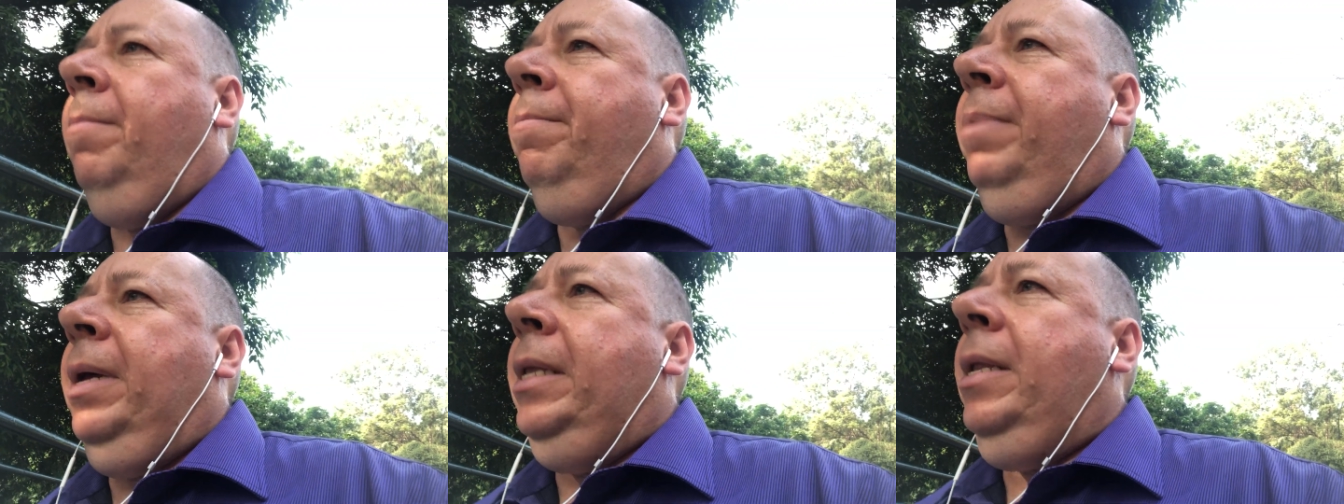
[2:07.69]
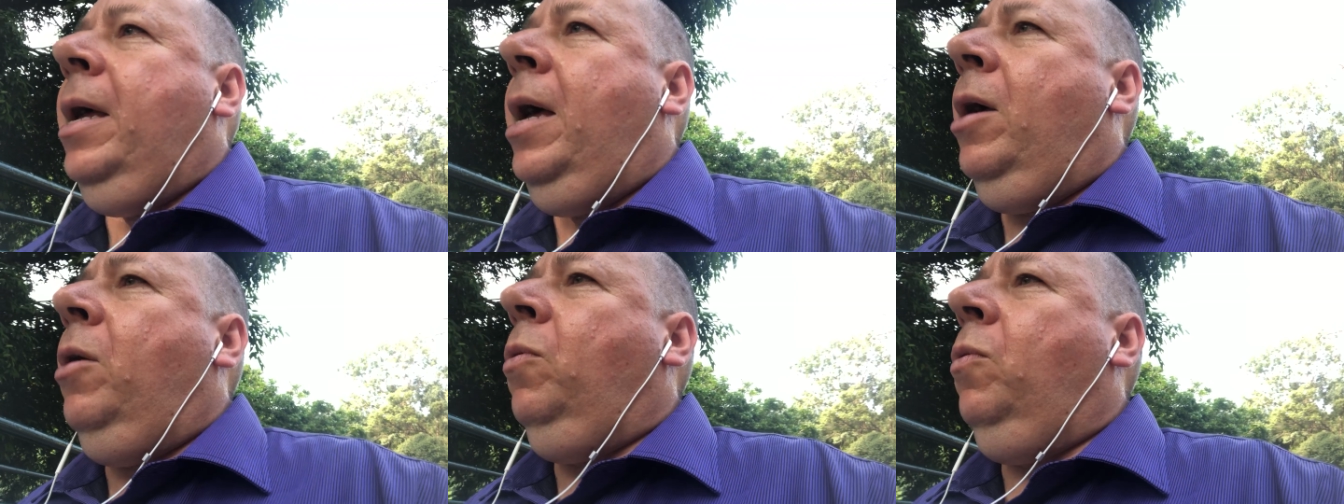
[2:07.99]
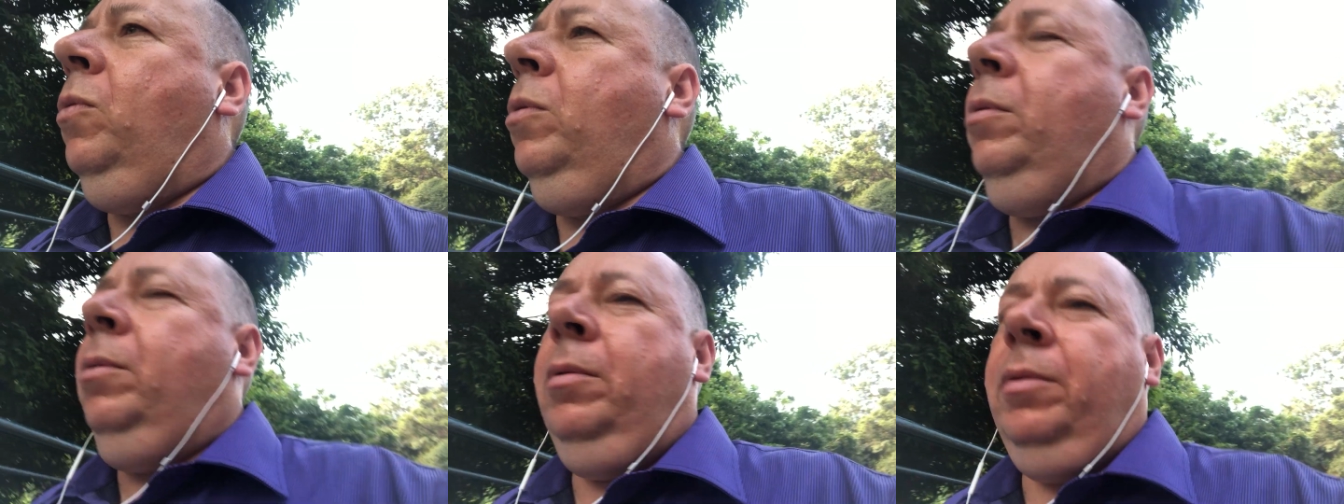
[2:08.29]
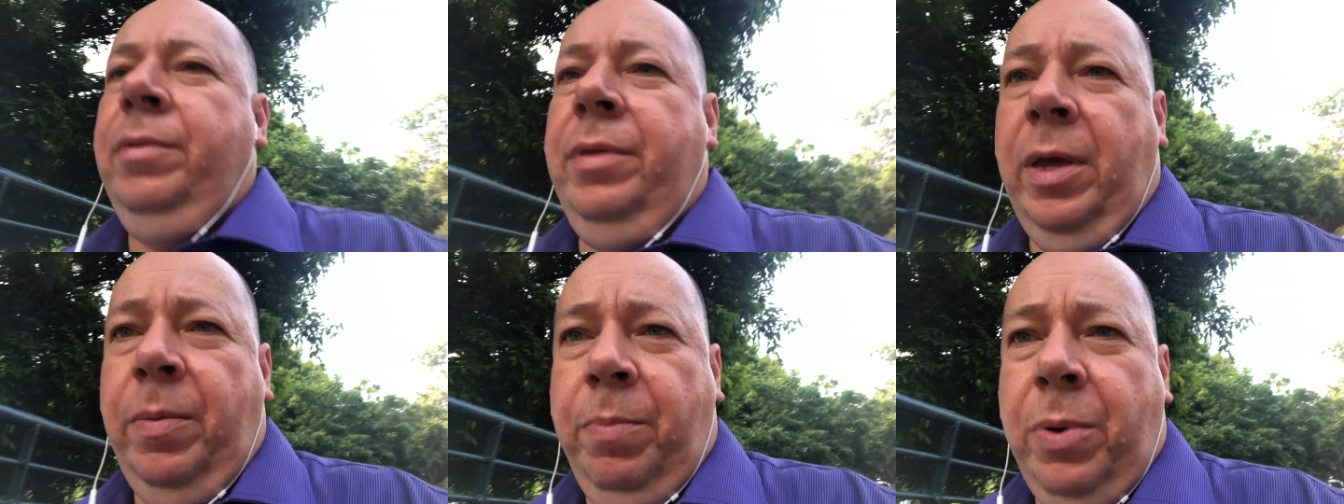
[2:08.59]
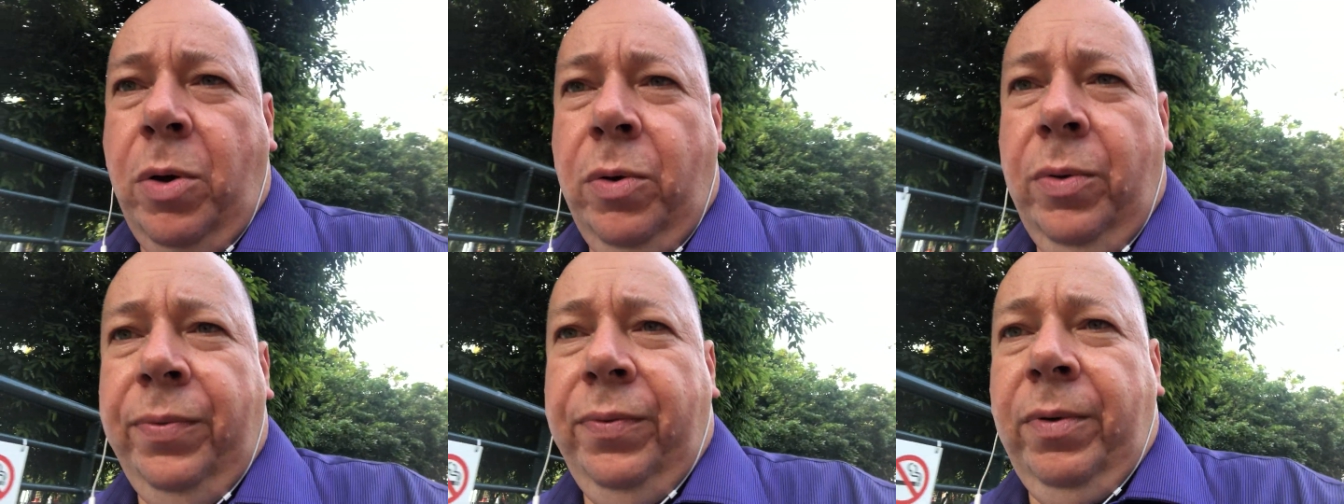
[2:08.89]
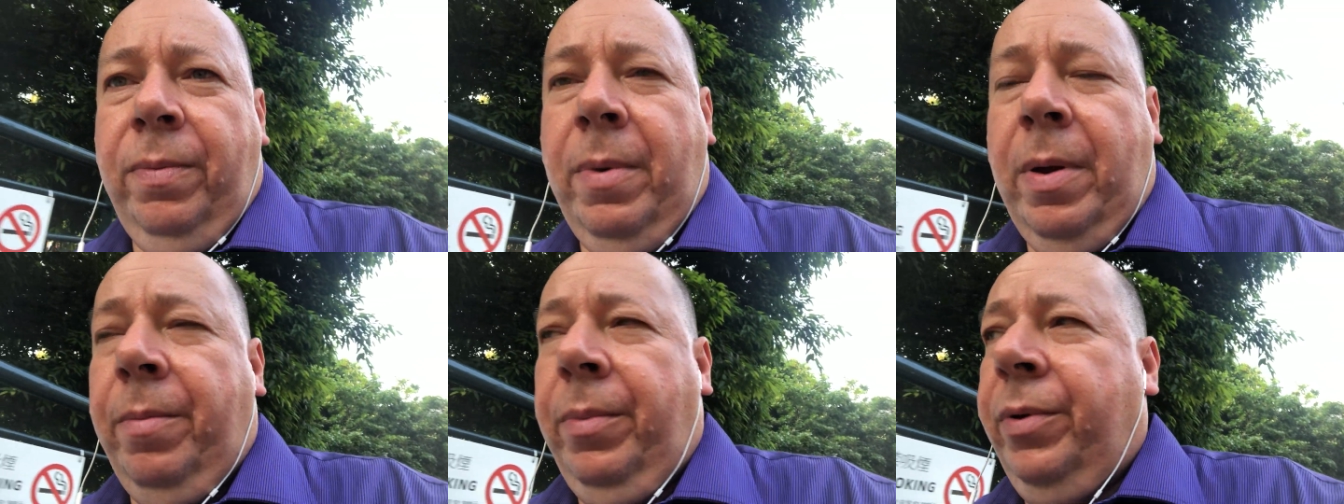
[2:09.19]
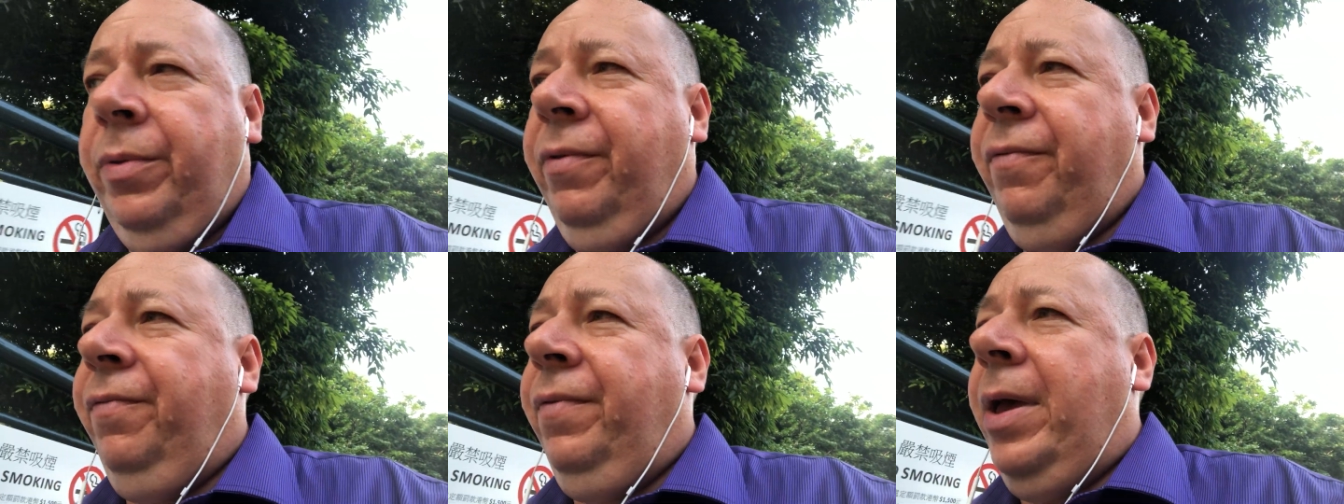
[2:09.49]
But now they both
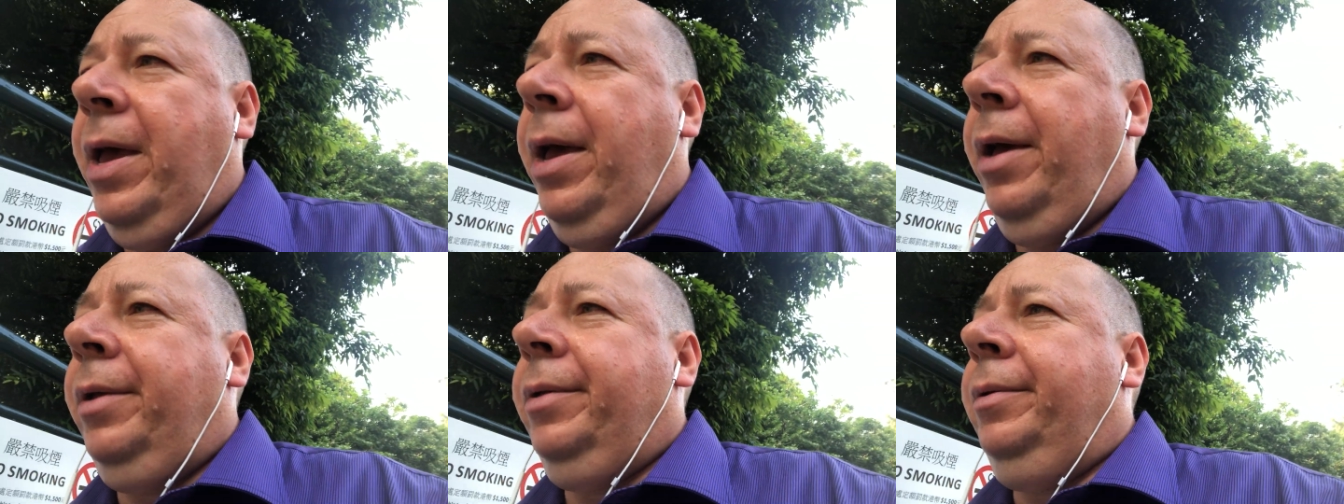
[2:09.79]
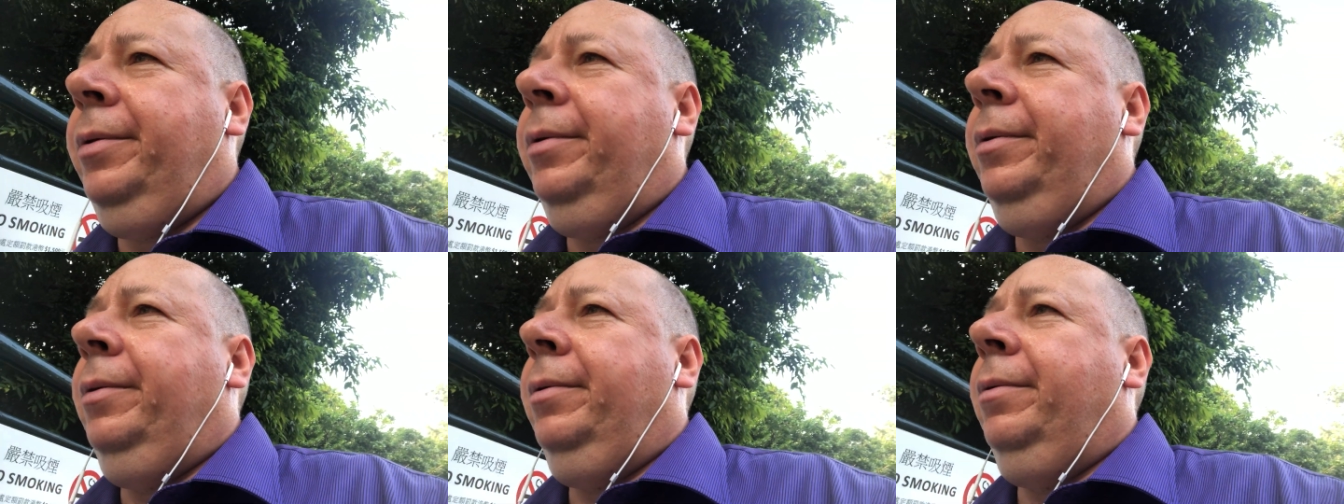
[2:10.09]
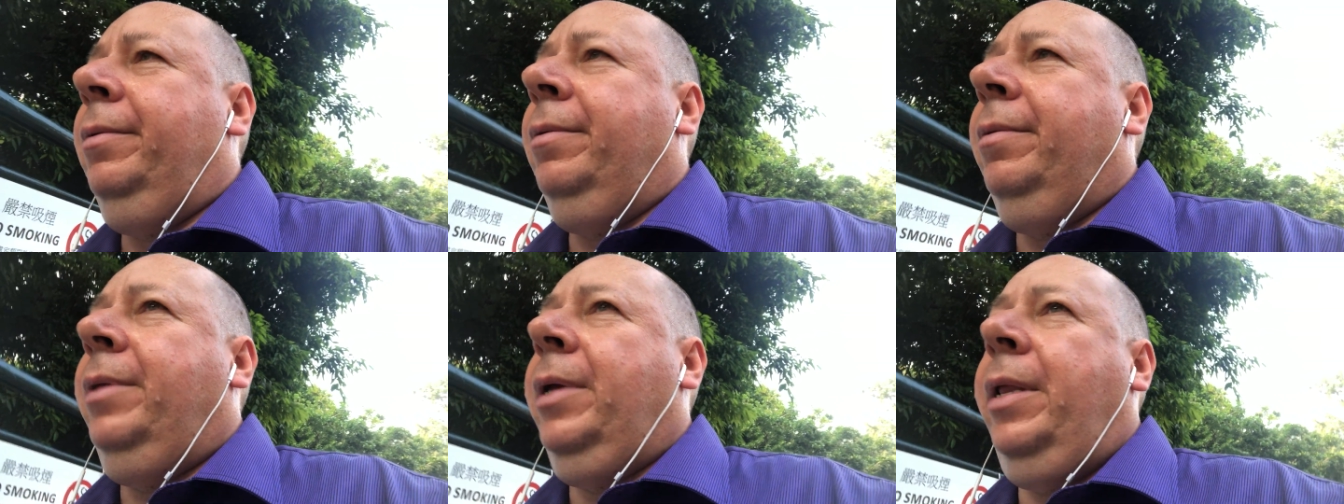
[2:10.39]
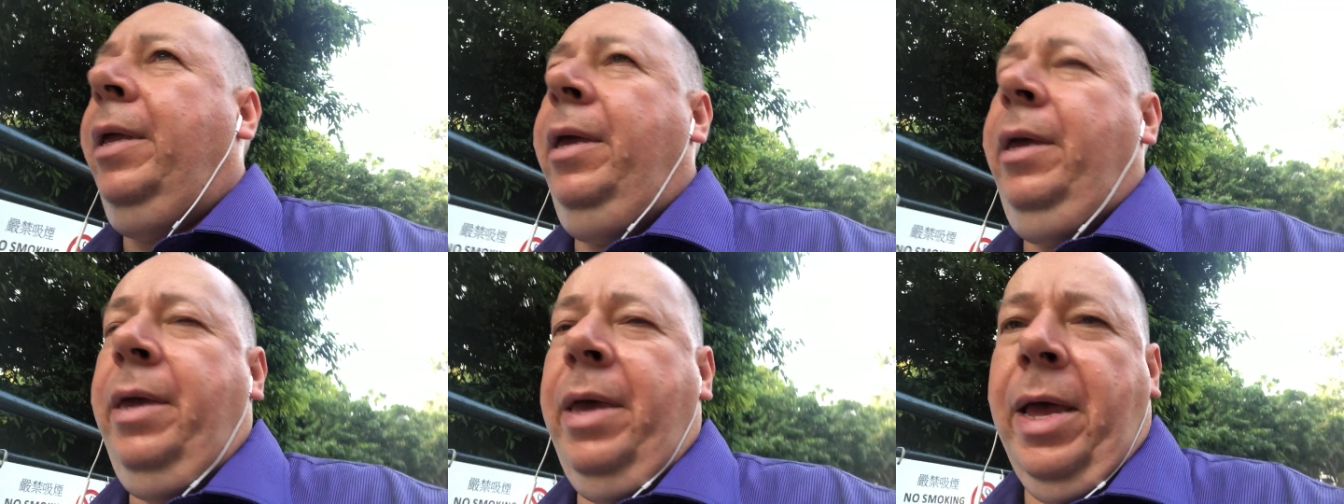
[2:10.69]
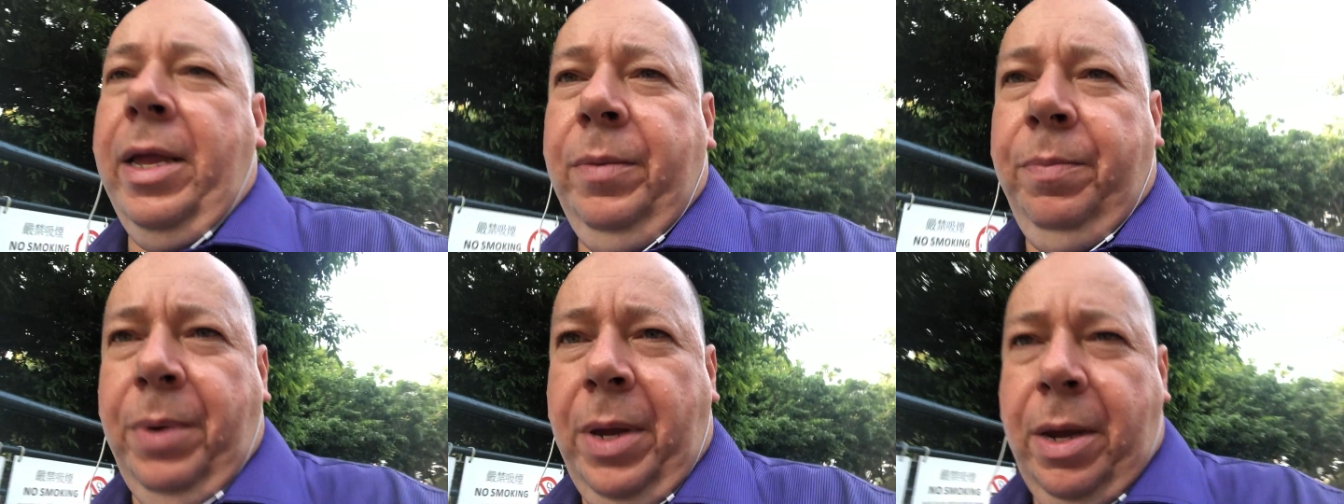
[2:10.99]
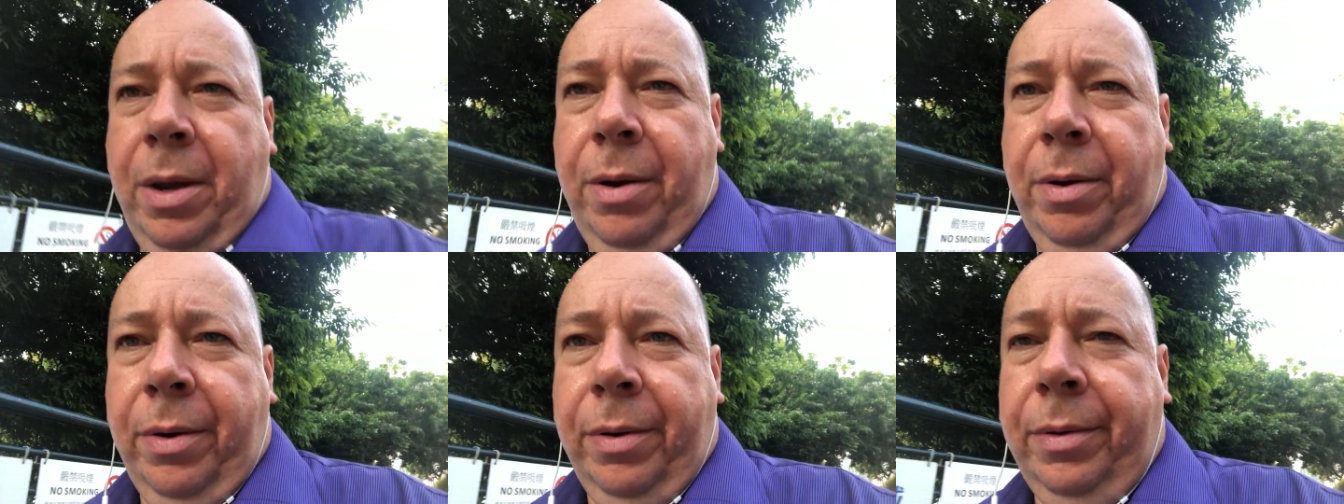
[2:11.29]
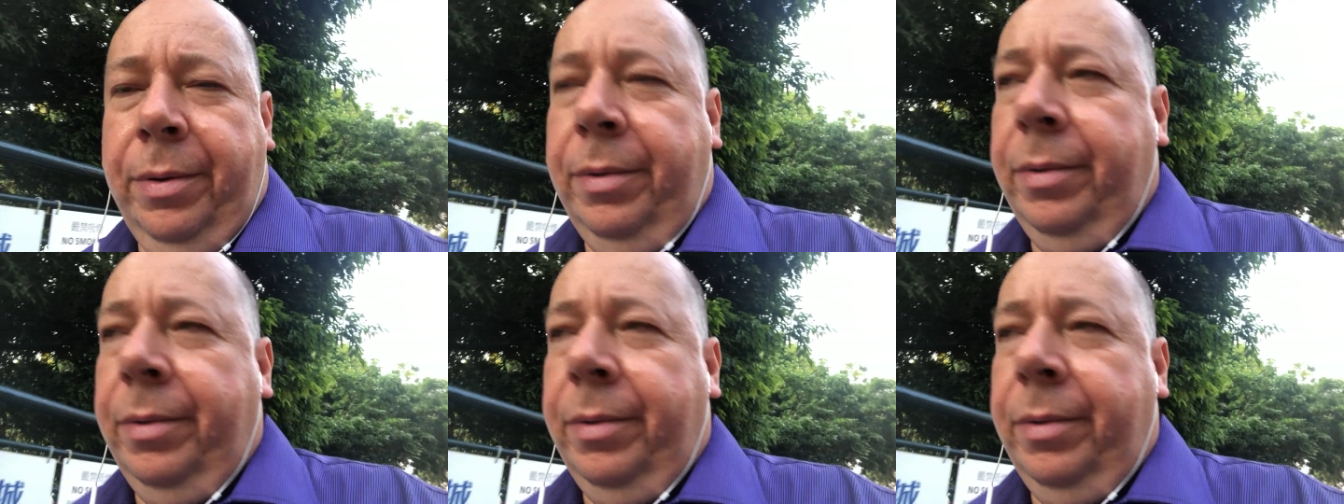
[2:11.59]
remember the fact that he can't be hurt.